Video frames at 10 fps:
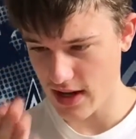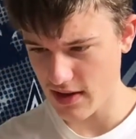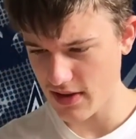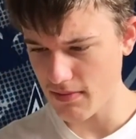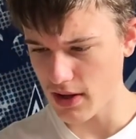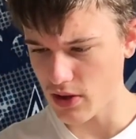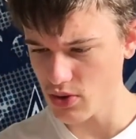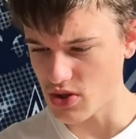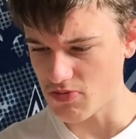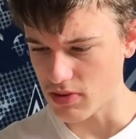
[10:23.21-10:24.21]
And I think my
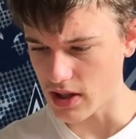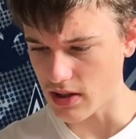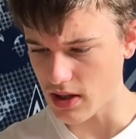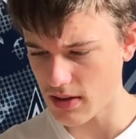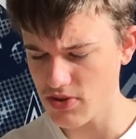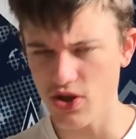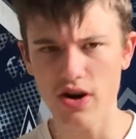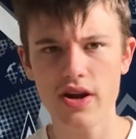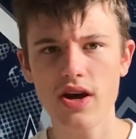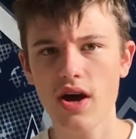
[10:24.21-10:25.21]
nose is bleeding. I'm
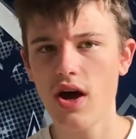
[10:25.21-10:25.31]
sorry.